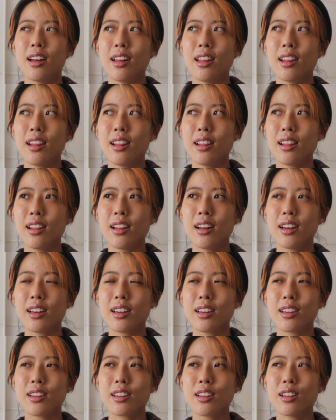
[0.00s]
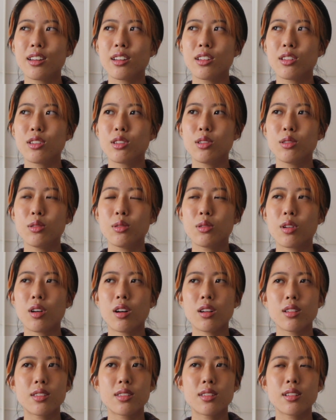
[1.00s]
like to
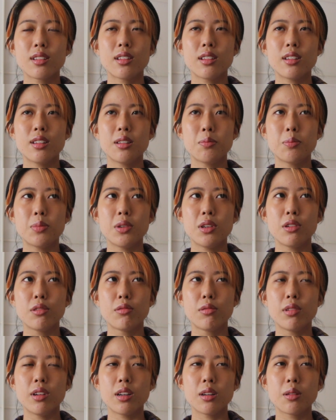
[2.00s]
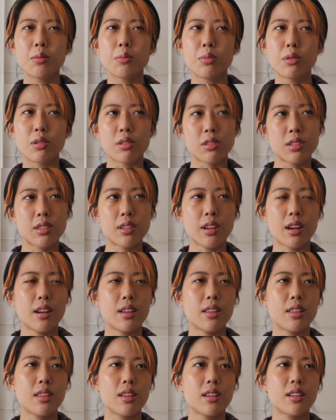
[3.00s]
constantly be reading books that I
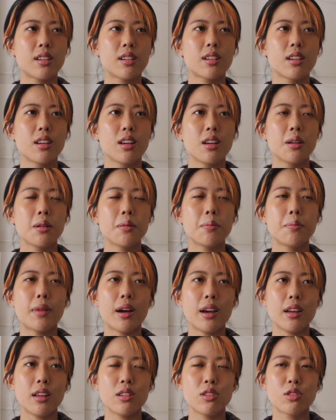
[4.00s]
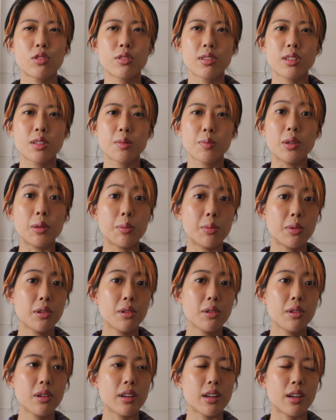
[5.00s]
think might interest people,
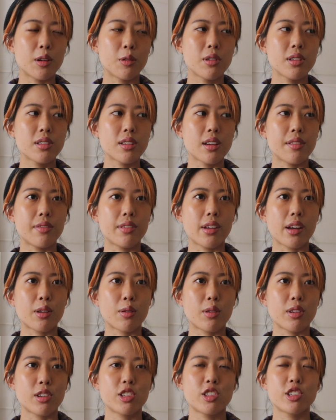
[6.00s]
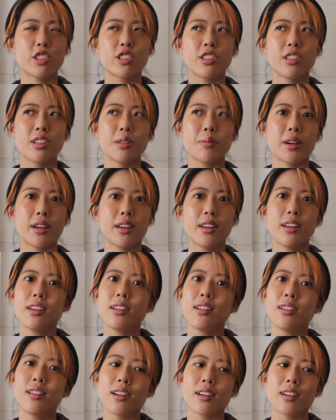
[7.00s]
and I always have that question in my head,
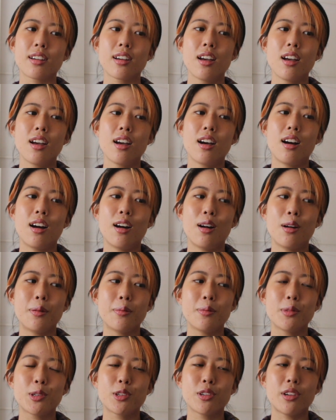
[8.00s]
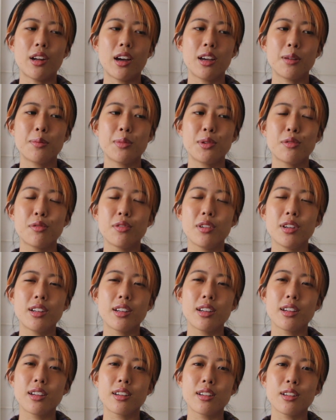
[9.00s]
like should I be
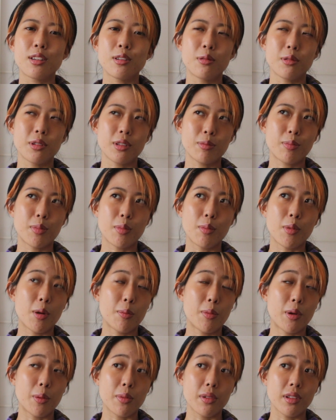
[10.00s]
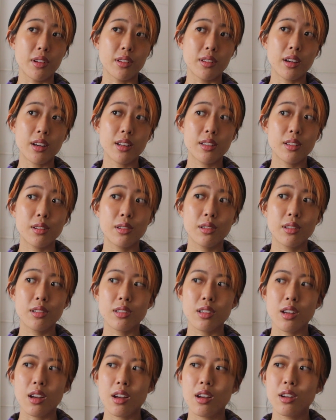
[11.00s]
reading more popular titles?
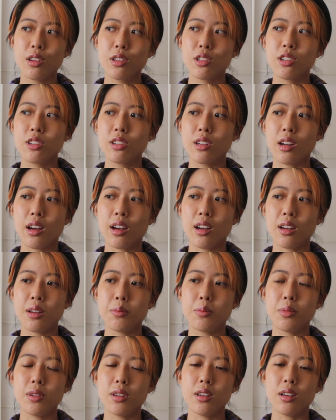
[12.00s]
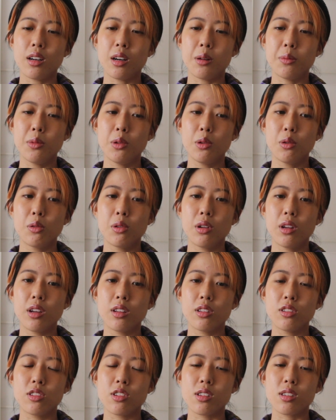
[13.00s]
Should I be uploading
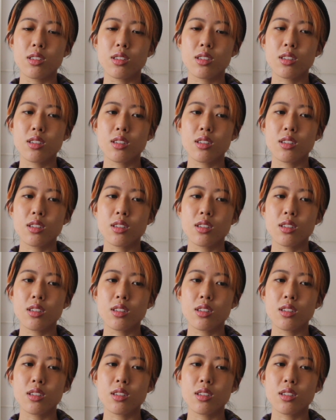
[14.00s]
just